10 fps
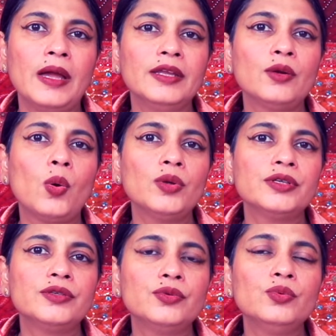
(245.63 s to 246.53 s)
in
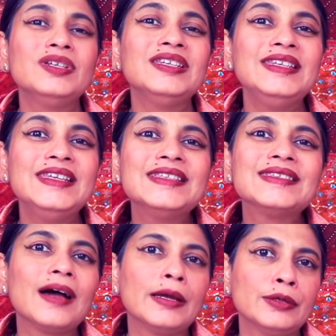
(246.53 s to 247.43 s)
order to
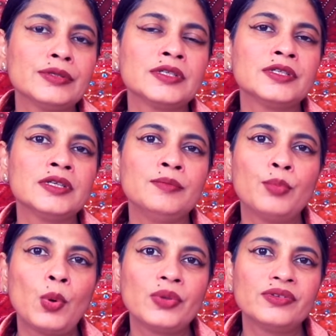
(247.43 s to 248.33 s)
decide on certain
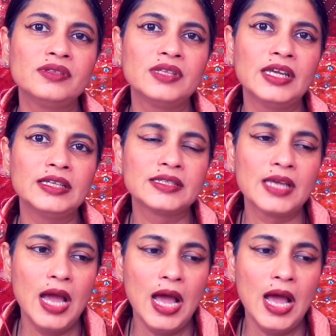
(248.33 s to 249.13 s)
important things.